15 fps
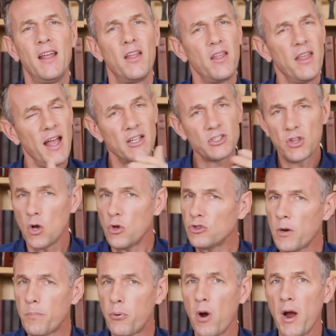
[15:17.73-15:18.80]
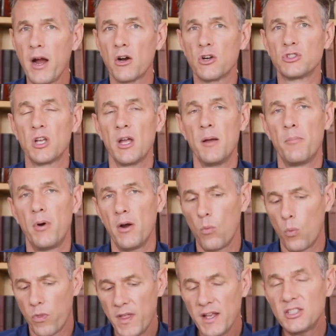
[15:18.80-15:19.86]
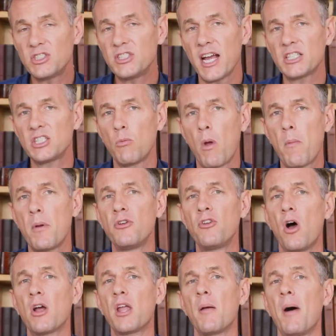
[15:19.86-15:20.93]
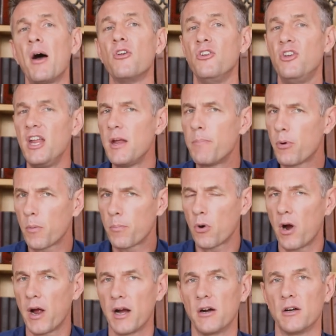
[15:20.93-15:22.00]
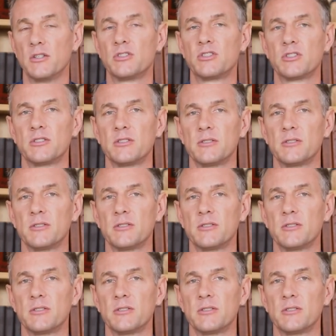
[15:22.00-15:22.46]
Yes, those are prayers, but this section we've been talking about deeper prayers.